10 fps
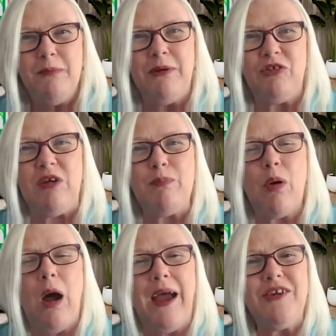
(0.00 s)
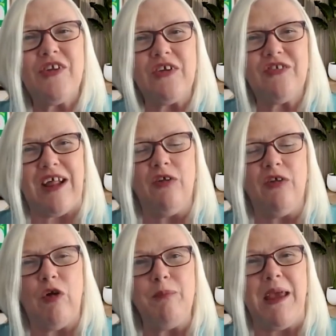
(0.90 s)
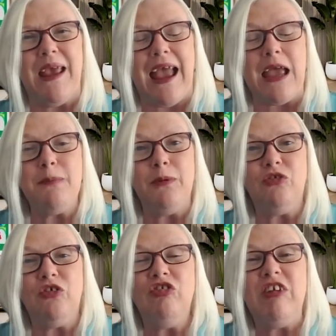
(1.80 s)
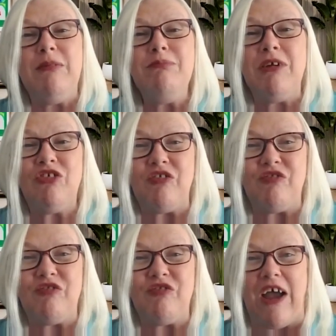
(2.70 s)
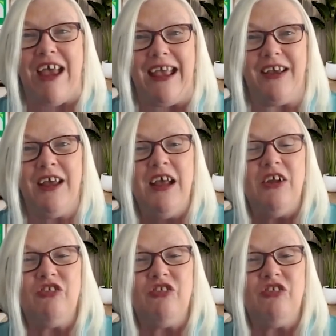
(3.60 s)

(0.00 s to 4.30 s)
But she prides herself on being able to demystify tech